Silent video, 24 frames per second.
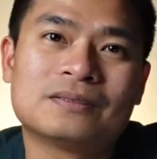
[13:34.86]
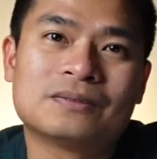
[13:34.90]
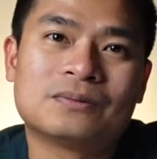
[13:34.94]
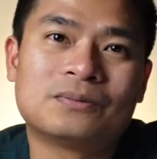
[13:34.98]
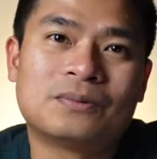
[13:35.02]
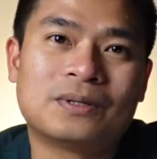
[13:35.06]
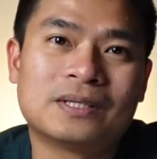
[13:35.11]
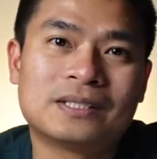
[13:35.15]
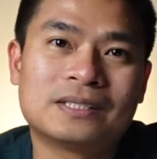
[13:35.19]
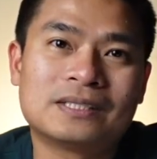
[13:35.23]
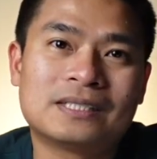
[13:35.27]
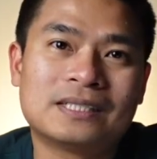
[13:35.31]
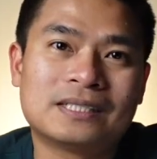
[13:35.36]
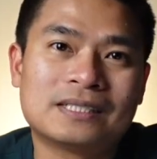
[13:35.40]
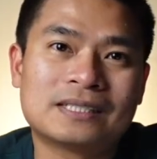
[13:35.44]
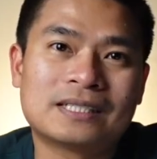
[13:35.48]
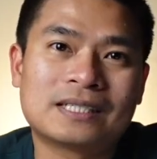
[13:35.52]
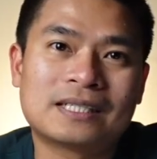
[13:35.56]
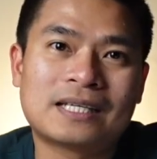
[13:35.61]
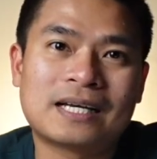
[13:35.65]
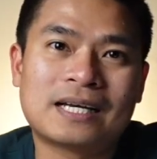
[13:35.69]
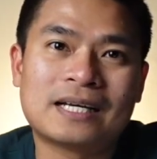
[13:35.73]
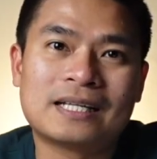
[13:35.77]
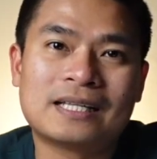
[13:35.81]
one thing
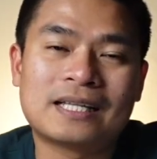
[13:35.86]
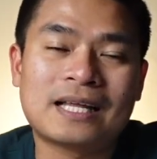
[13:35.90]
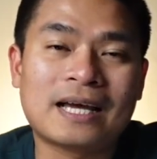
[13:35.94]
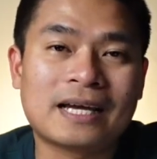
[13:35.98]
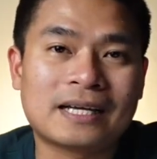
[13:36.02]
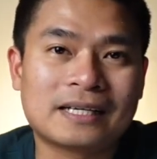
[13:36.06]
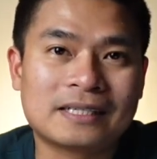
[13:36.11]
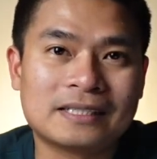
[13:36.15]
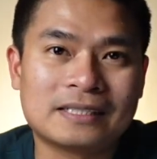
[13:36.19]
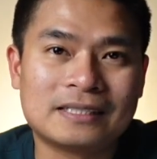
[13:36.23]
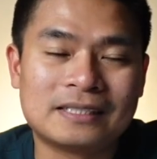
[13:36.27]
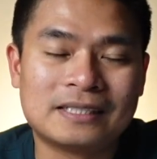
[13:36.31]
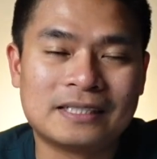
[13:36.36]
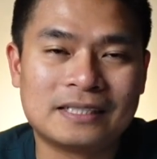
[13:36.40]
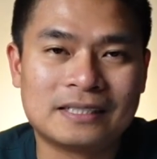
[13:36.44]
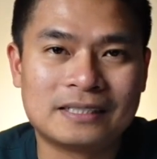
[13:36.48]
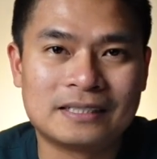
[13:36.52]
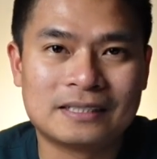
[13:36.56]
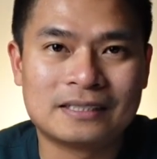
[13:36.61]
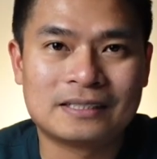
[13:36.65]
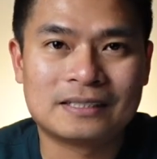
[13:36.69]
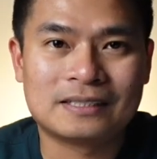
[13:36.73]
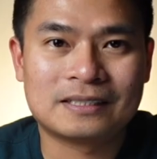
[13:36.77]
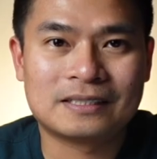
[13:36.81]
that I like here
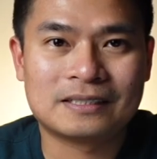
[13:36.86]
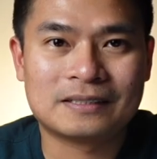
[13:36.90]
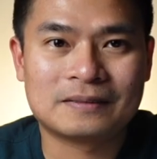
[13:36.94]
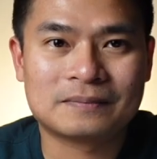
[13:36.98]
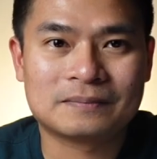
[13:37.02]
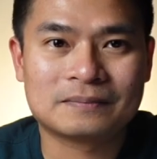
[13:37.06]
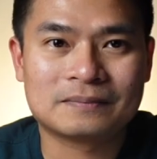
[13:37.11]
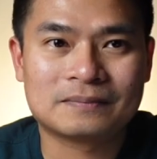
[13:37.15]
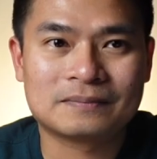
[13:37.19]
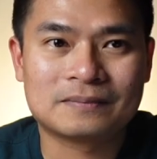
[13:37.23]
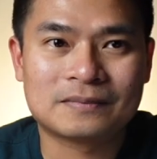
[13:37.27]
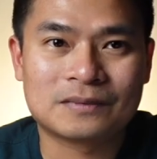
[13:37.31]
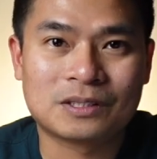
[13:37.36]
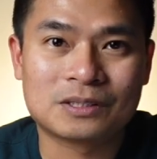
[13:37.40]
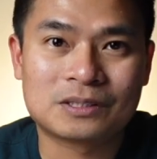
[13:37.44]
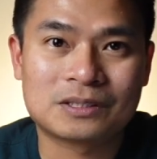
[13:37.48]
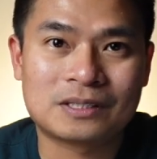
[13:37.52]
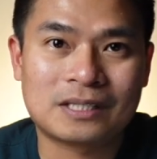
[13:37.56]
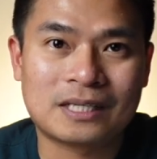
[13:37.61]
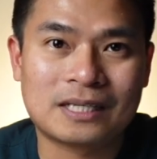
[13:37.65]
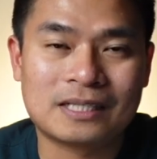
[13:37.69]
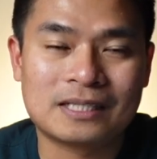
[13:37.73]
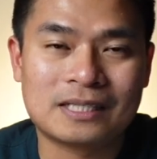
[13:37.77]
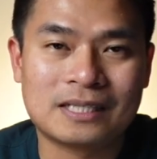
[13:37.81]
in
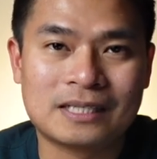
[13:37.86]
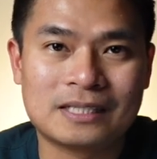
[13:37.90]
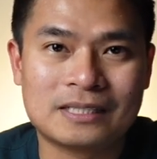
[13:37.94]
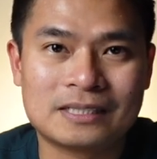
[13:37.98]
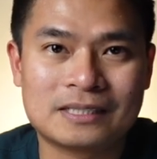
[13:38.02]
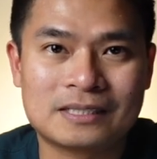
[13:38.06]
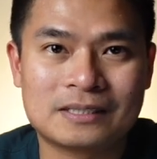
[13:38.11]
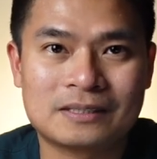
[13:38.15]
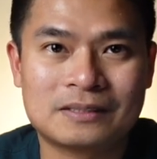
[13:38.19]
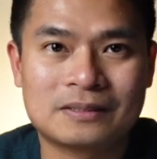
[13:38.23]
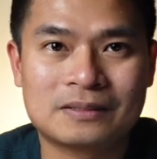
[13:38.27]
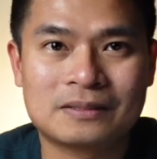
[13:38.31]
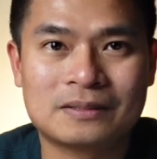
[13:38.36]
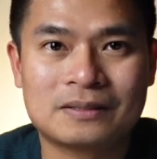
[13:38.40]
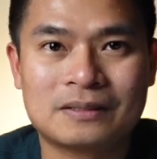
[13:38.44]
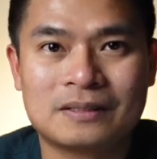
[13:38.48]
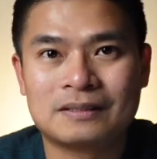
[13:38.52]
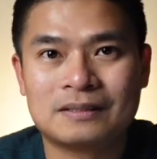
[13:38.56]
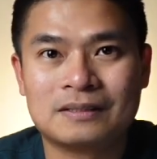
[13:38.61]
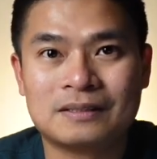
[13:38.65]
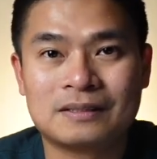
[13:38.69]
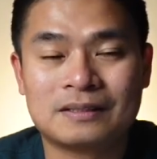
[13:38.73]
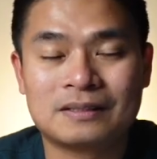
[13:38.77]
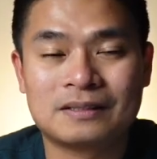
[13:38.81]
Australia is
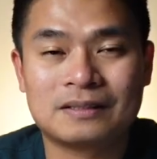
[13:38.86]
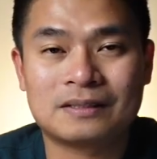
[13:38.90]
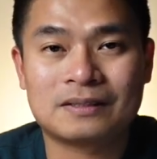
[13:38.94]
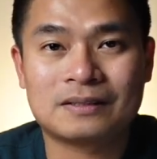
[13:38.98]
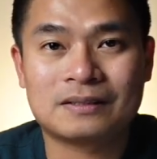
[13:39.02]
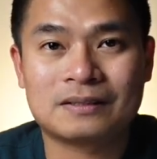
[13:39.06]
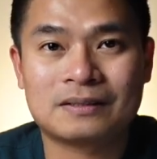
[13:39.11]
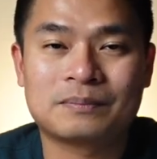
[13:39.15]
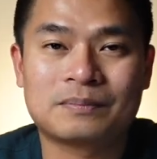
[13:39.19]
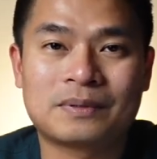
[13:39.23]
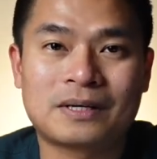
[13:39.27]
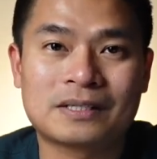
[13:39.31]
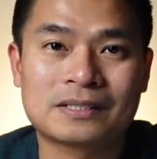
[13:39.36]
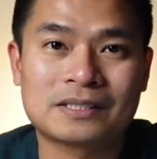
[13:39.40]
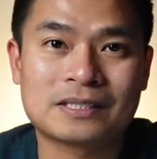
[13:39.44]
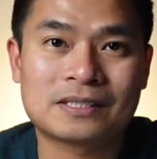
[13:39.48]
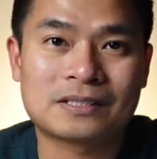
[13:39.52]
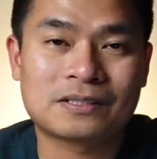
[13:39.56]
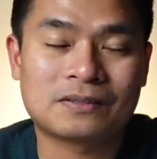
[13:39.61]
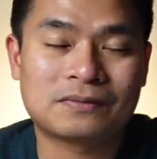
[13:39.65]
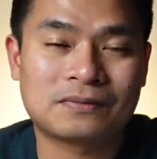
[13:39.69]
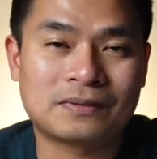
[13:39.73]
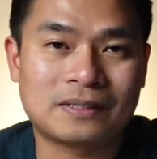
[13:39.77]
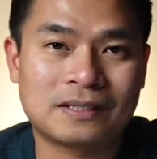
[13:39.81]
the
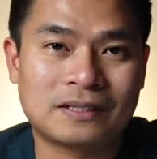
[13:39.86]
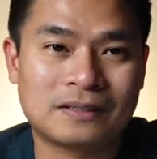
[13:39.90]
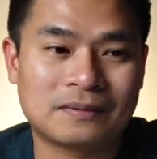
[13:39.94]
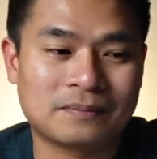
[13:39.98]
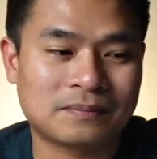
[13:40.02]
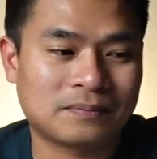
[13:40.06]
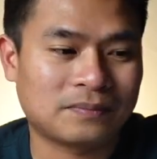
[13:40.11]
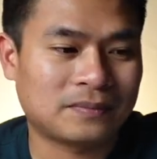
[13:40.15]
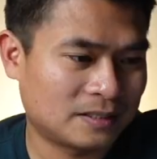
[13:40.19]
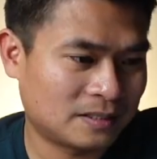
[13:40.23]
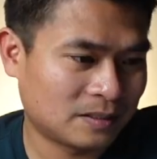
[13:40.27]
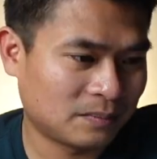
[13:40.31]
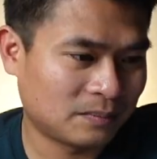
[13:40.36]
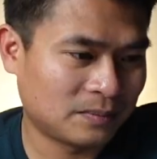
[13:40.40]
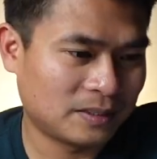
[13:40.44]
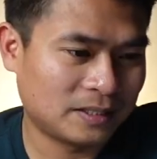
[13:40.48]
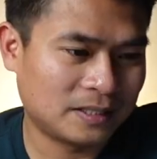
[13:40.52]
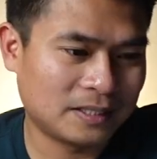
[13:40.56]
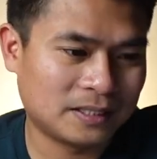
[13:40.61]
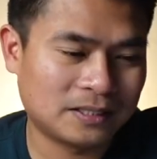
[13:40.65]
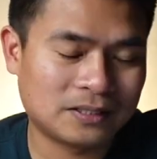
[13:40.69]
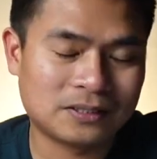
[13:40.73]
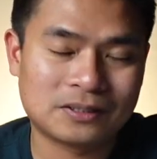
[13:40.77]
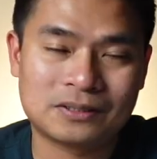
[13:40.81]
process of
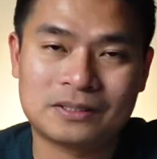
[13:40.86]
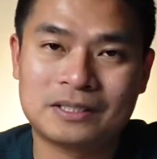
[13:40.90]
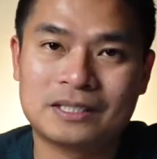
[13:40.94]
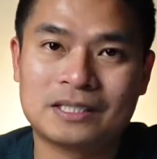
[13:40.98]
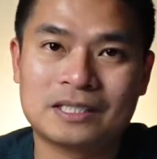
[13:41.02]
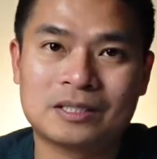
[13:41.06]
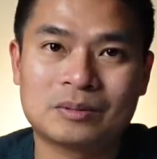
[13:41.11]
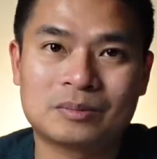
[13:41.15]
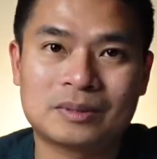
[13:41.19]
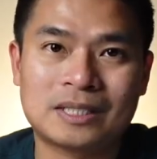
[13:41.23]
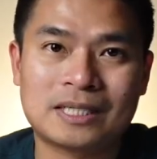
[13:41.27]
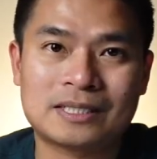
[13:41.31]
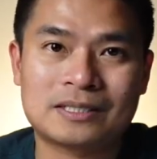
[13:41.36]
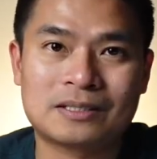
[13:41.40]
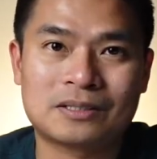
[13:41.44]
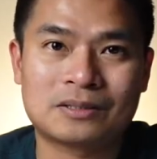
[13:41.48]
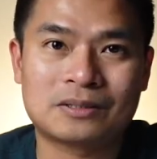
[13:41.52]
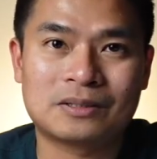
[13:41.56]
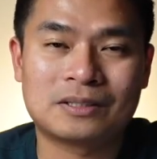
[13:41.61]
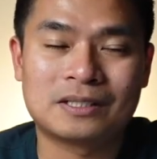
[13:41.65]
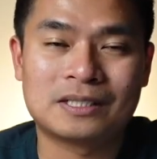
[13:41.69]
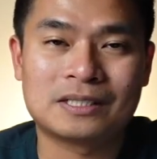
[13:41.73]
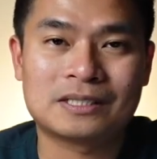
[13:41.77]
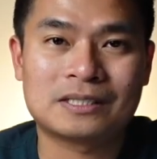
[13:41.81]
submitting your income tax
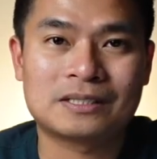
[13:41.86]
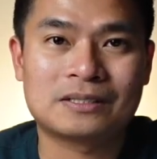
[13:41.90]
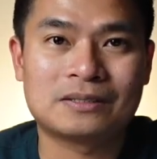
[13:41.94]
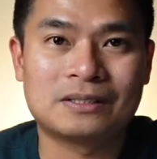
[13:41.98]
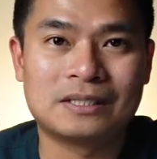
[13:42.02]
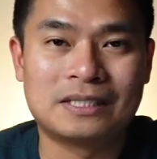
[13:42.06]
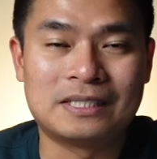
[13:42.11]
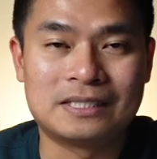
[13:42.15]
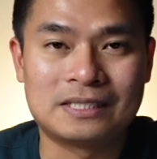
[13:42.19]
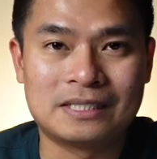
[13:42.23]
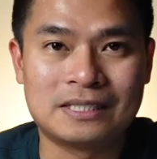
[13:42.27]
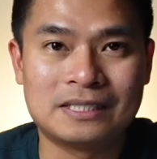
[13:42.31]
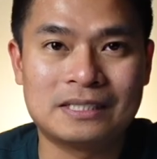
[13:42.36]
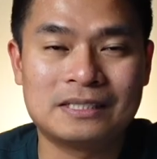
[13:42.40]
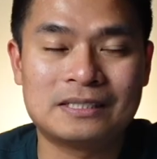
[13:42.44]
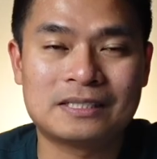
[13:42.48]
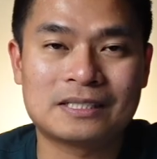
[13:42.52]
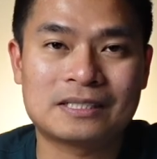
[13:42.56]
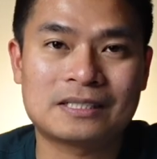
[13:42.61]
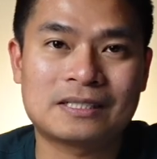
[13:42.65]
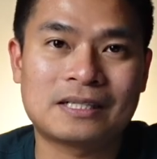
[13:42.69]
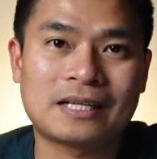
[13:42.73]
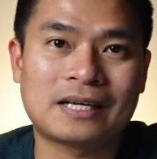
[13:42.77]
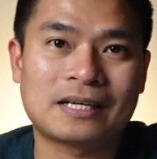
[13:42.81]
return is easy,
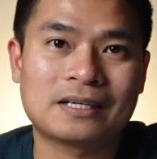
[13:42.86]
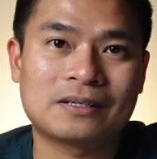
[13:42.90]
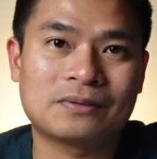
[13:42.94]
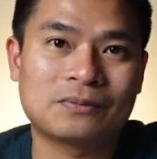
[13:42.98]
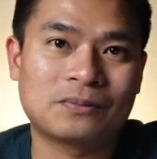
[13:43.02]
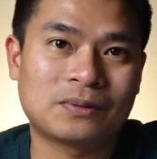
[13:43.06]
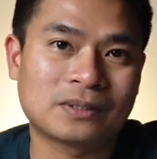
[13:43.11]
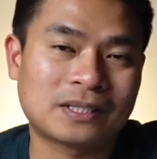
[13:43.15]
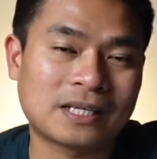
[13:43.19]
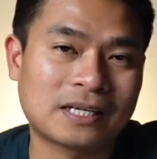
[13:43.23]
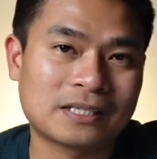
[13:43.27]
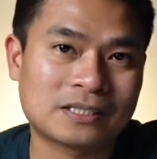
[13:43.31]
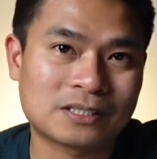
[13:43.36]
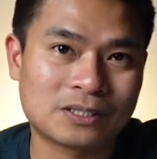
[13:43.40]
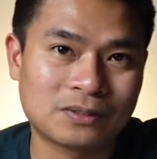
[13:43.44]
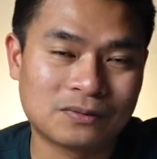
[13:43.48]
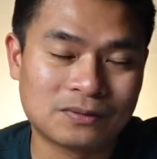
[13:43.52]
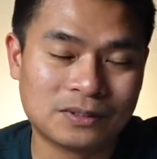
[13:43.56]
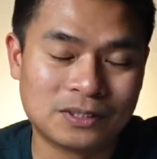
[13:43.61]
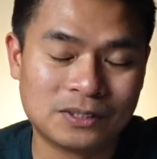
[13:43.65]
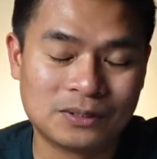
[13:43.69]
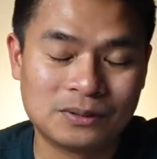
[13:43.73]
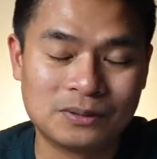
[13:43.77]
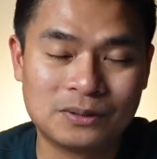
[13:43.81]
just like what I
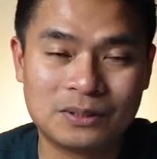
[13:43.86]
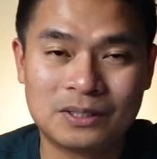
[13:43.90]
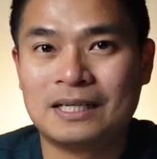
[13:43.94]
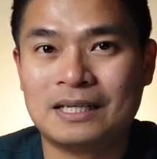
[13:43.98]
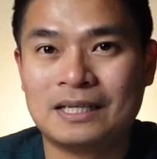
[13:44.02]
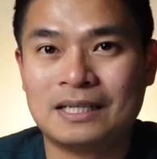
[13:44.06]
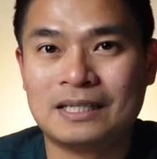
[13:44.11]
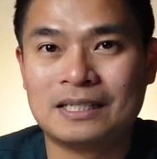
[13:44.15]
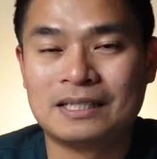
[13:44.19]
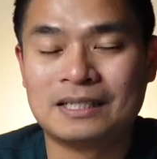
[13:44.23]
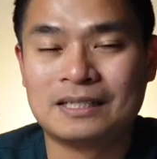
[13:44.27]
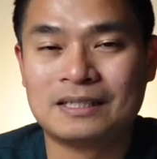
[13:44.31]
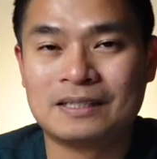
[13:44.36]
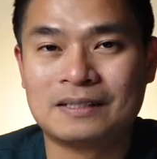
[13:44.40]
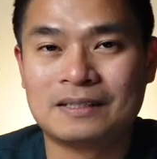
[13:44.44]
showed you. And